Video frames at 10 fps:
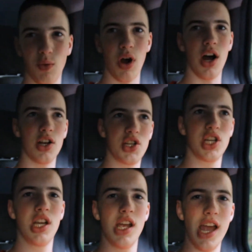watch,
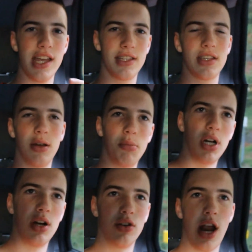and some
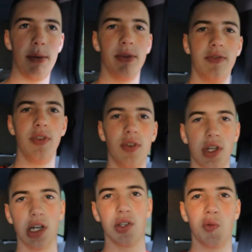uh, rabbit food
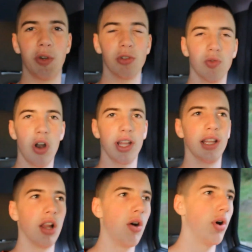because we were running
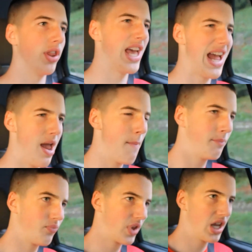low on that.
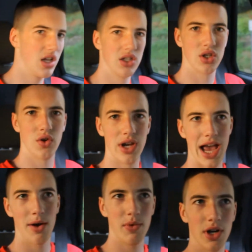So
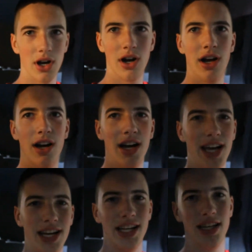now we are uh,
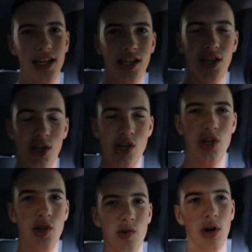heading
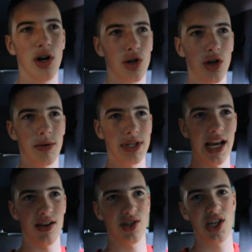to our grandma's
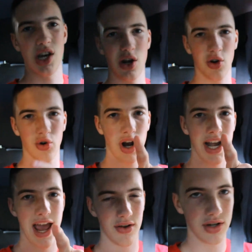house right now.